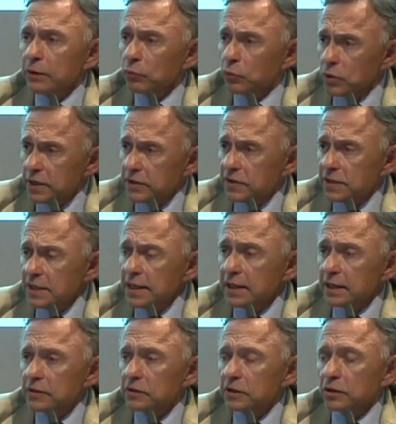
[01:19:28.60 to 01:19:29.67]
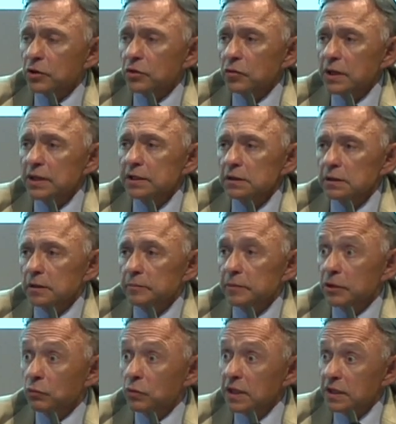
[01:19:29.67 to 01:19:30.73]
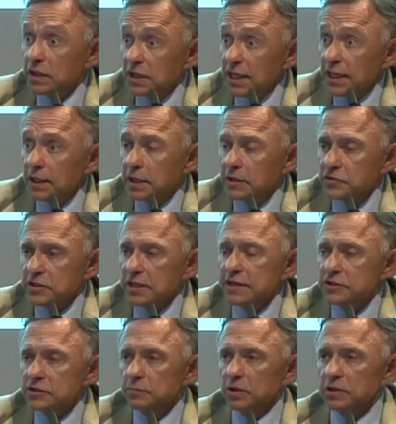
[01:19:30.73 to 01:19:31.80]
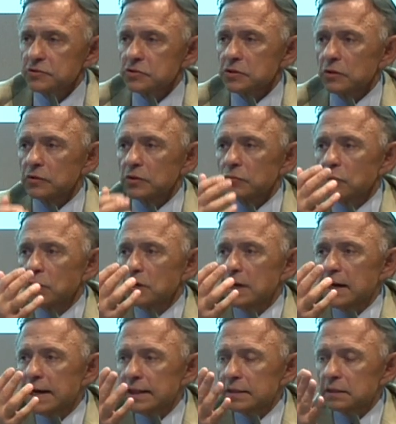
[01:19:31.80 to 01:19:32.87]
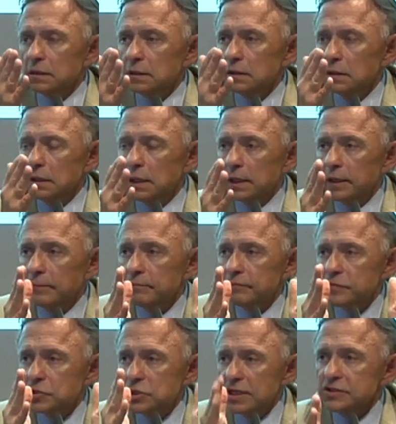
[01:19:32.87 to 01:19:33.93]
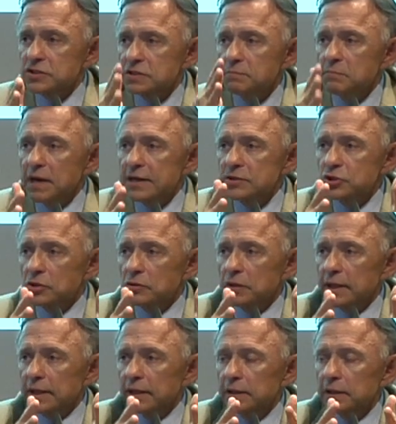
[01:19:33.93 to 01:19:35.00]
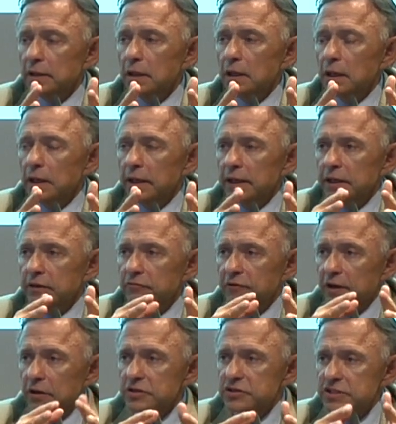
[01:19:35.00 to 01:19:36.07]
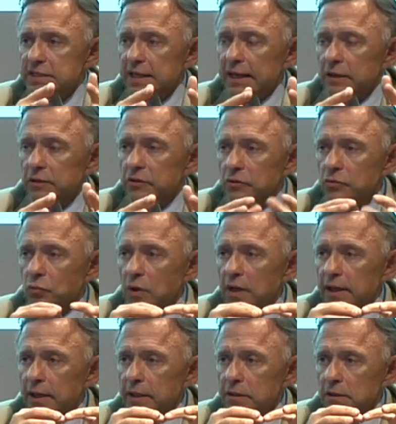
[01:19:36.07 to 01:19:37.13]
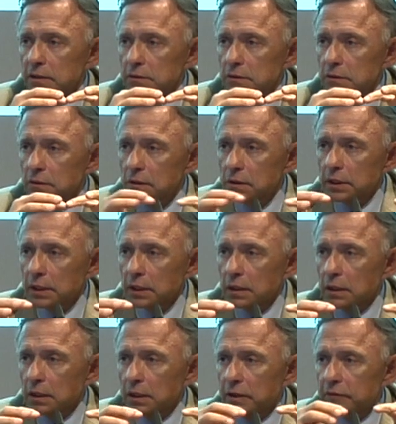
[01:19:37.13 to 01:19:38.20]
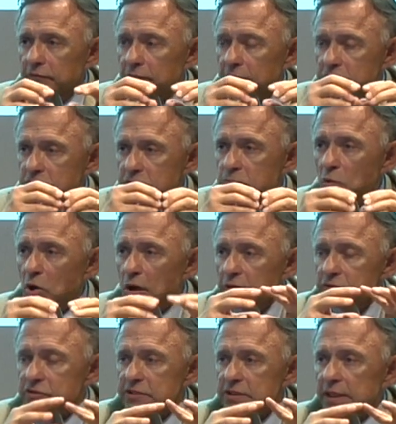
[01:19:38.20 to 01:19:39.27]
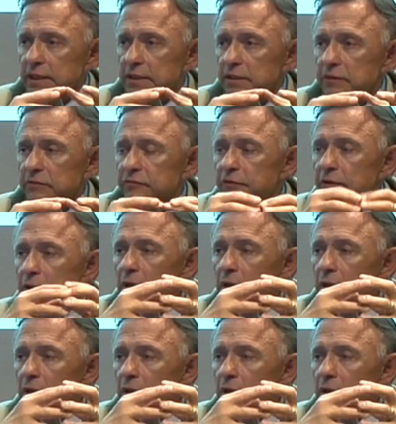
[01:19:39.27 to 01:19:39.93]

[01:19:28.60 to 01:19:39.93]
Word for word: rethink the curriculum and rethink assessment so that we're not um, just measuring in a very standard way the learning of a small set of,